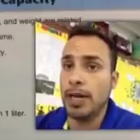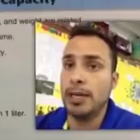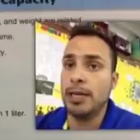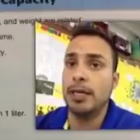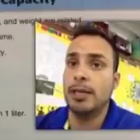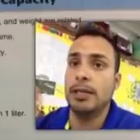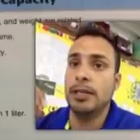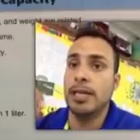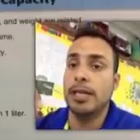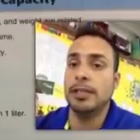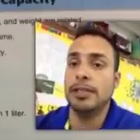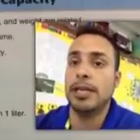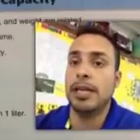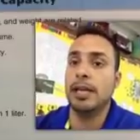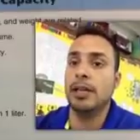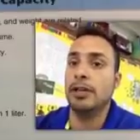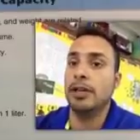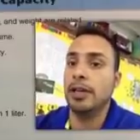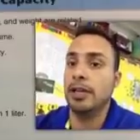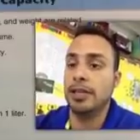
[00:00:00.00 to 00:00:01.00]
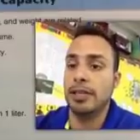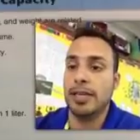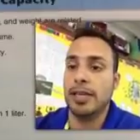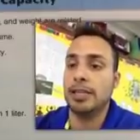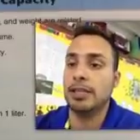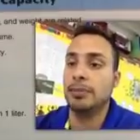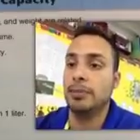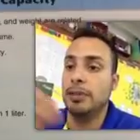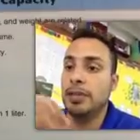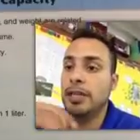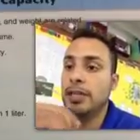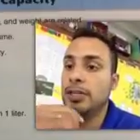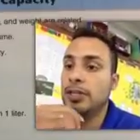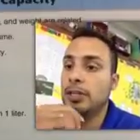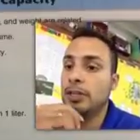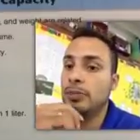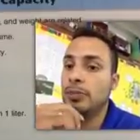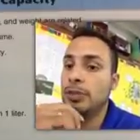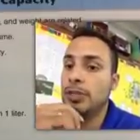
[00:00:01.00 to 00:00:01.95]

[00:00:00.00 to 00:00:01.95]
and take a look at the explanation that we